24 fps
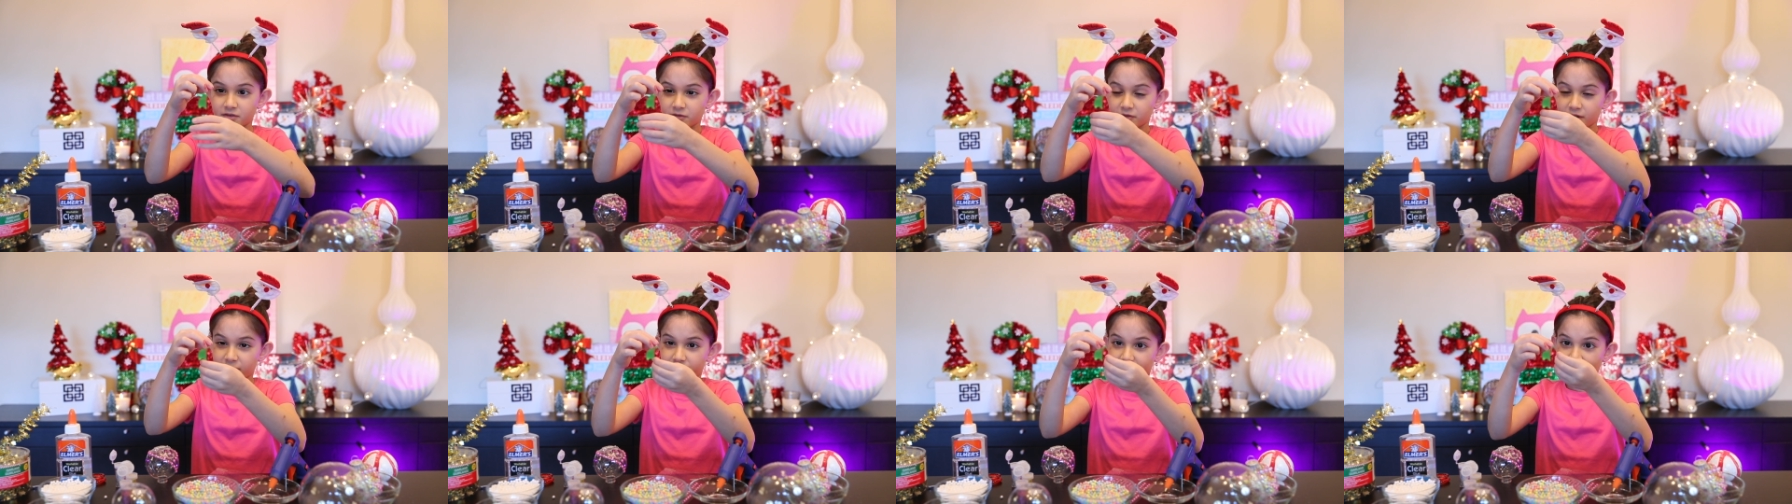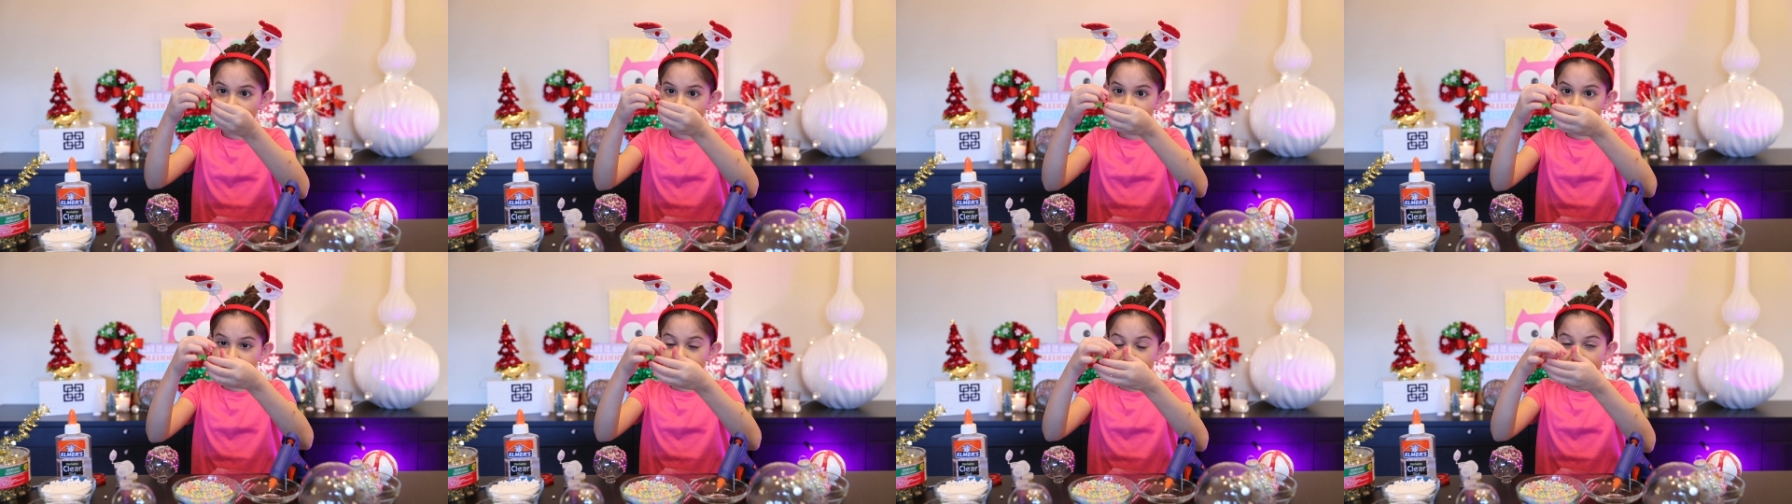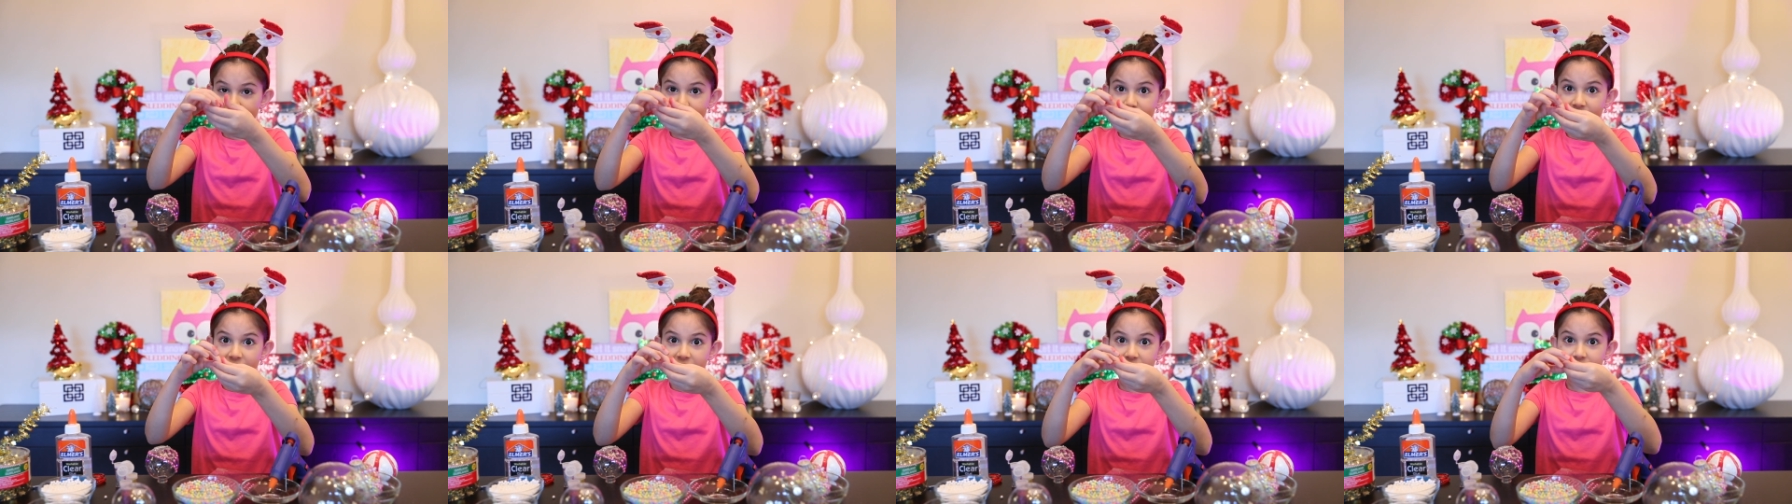If I
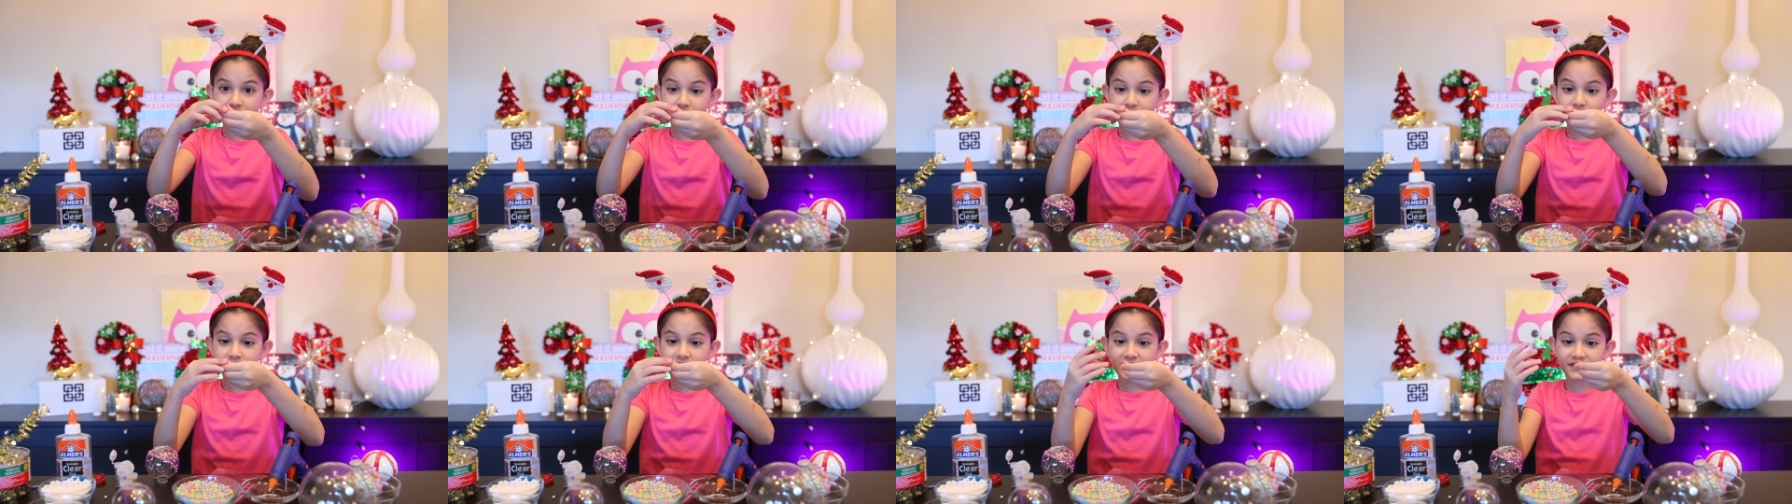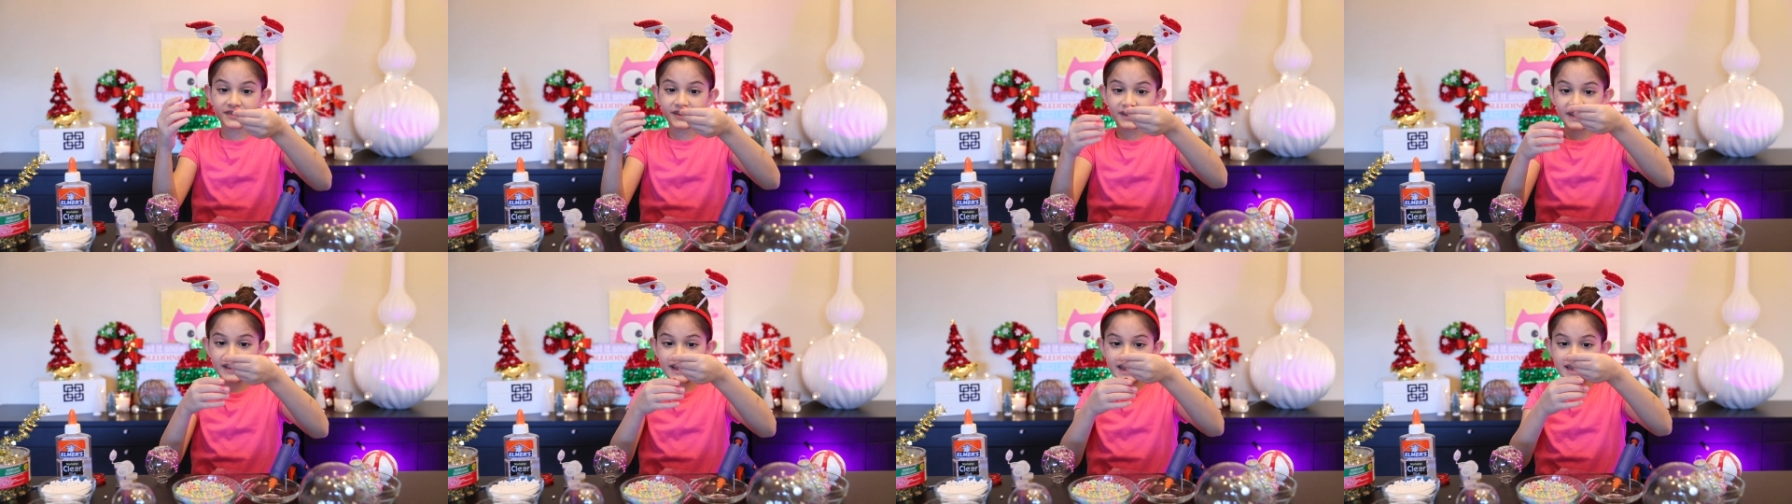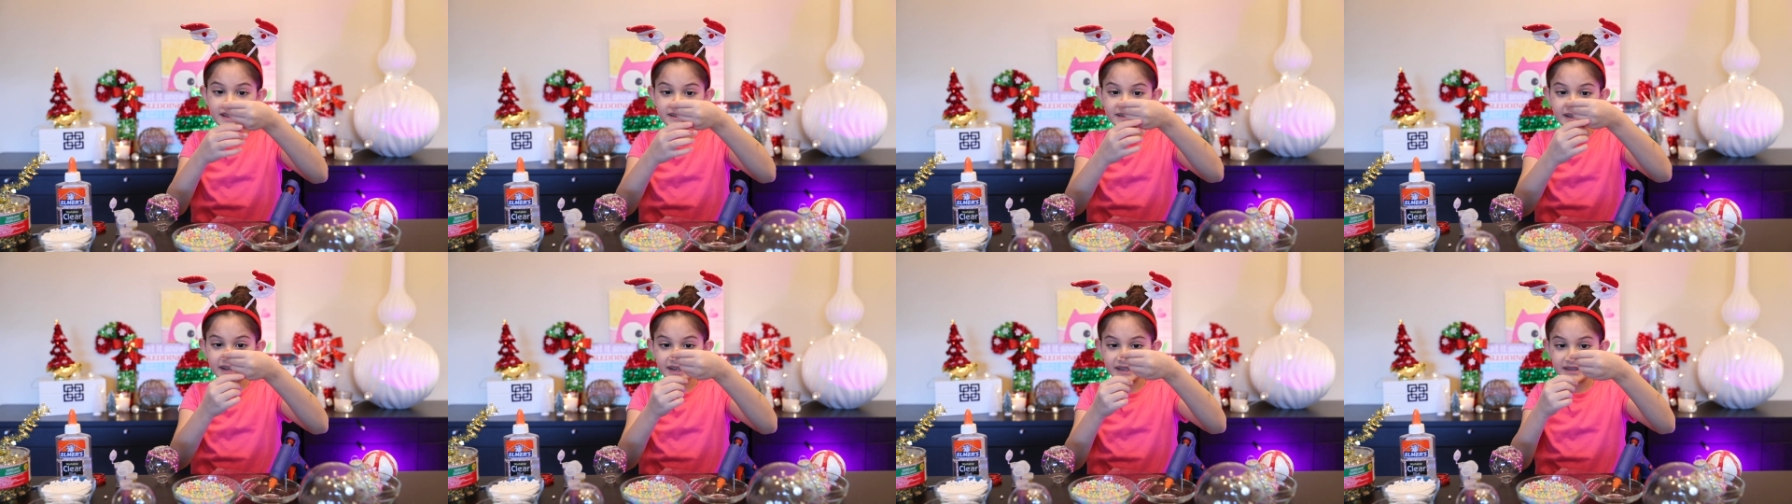if I do this
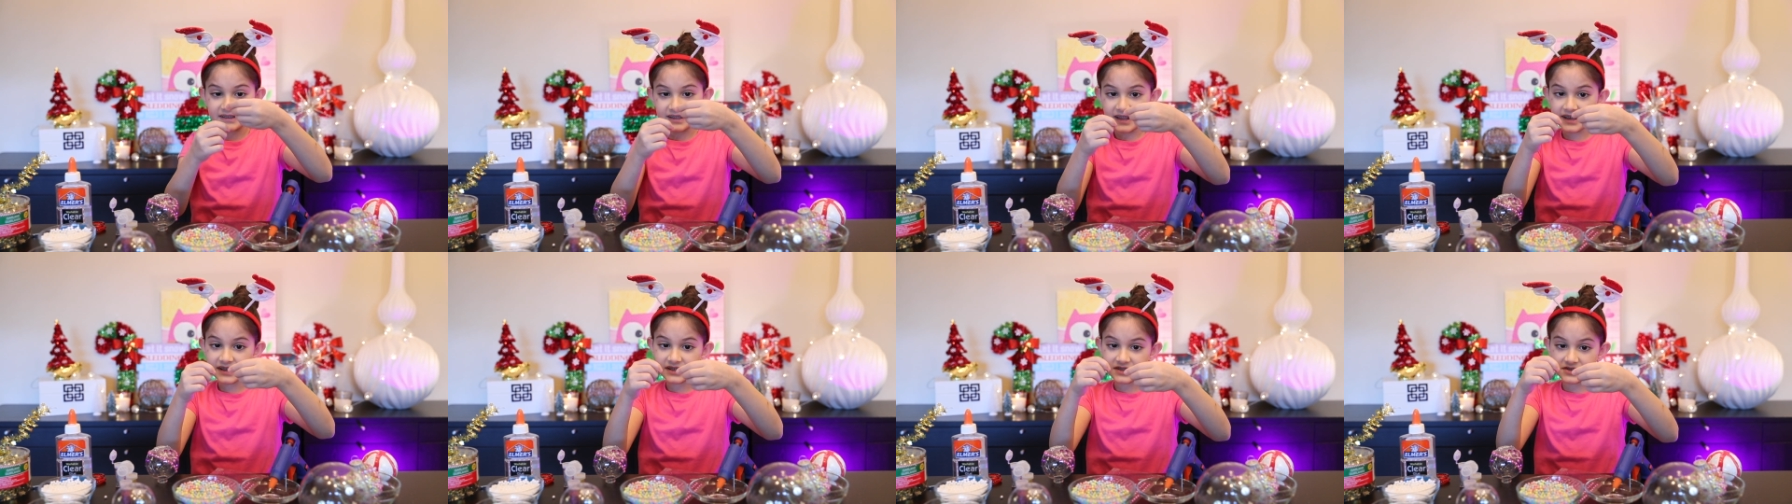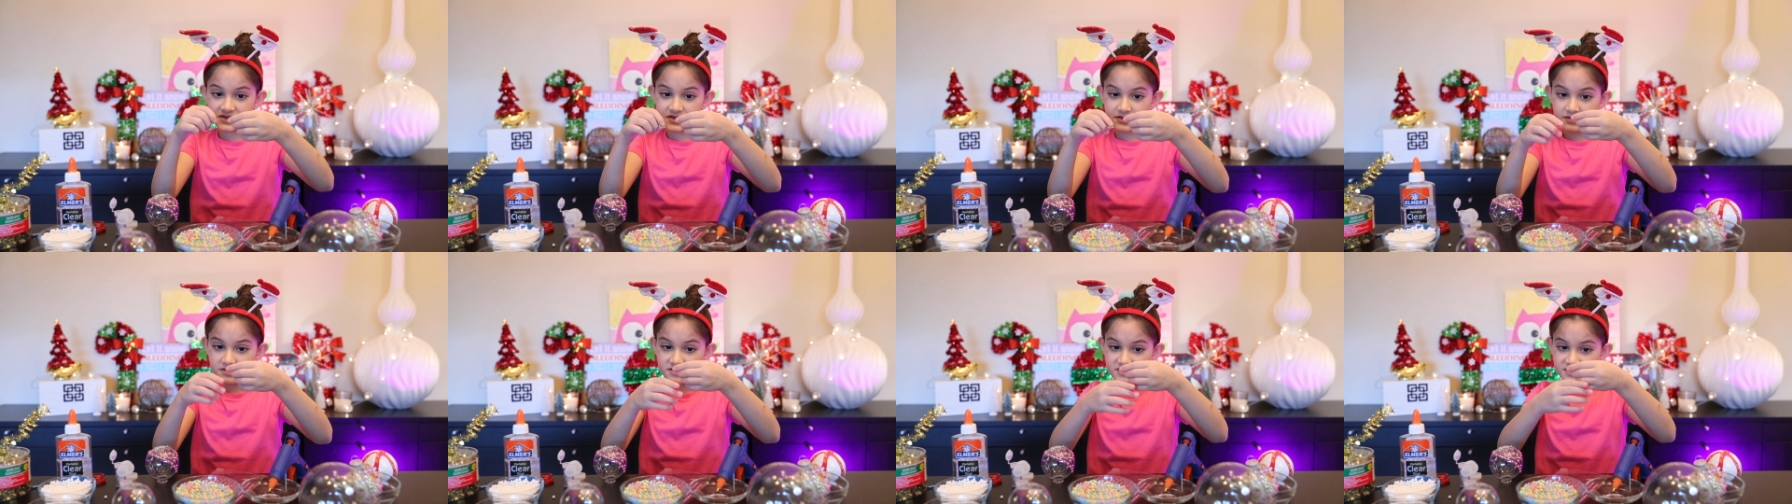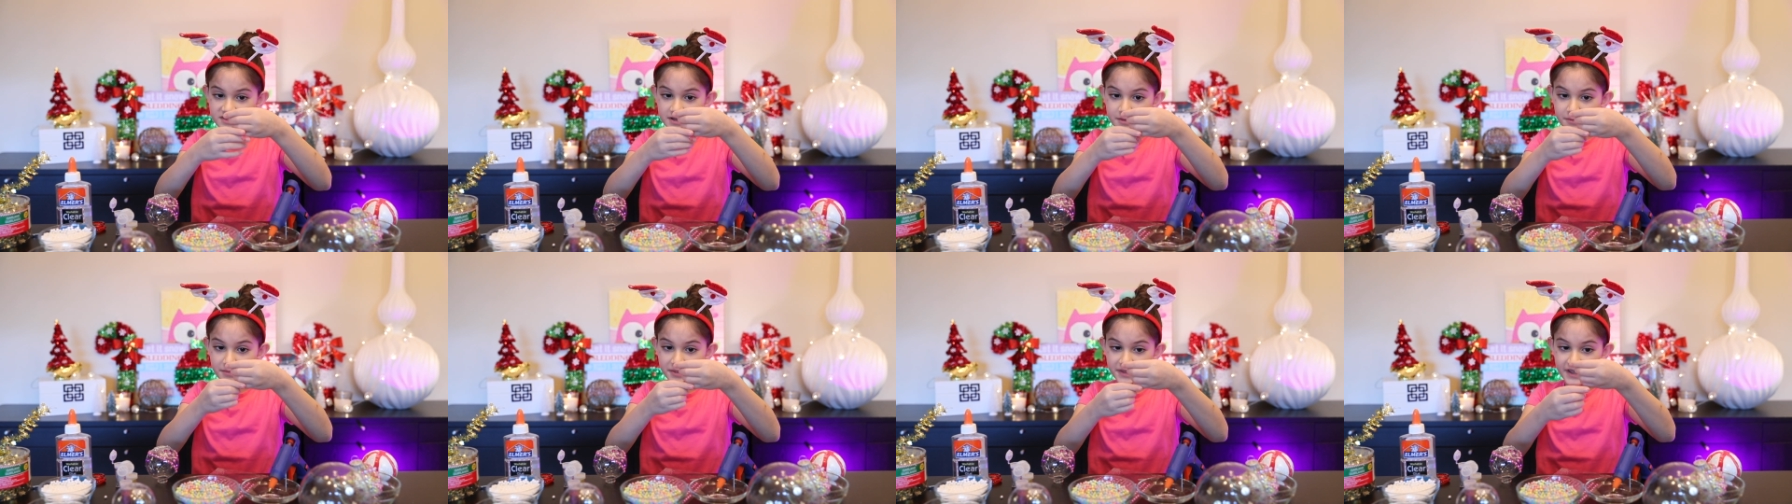again like next year or
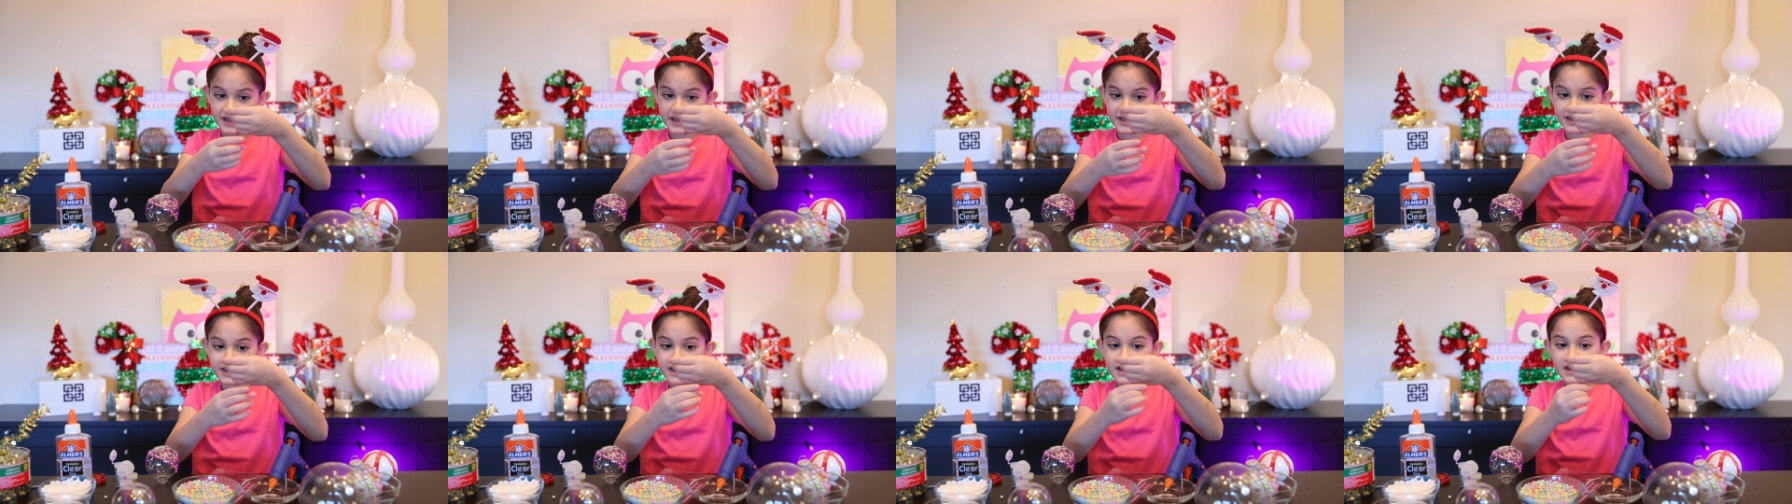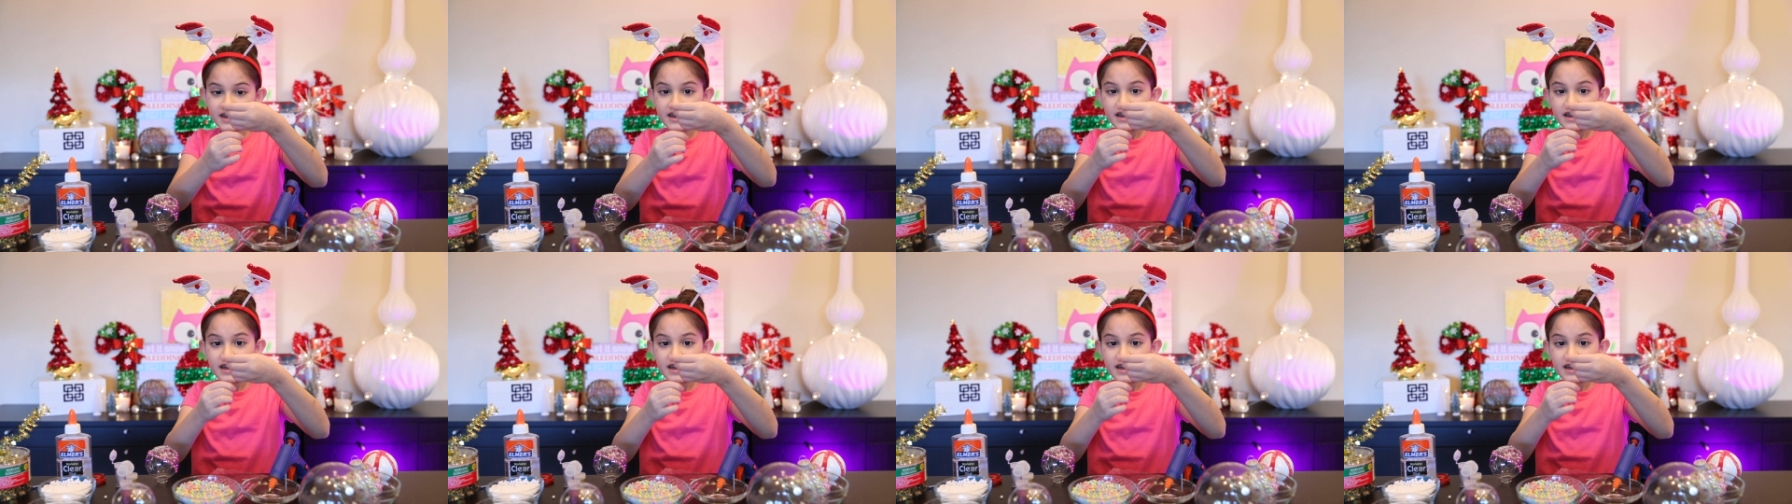something,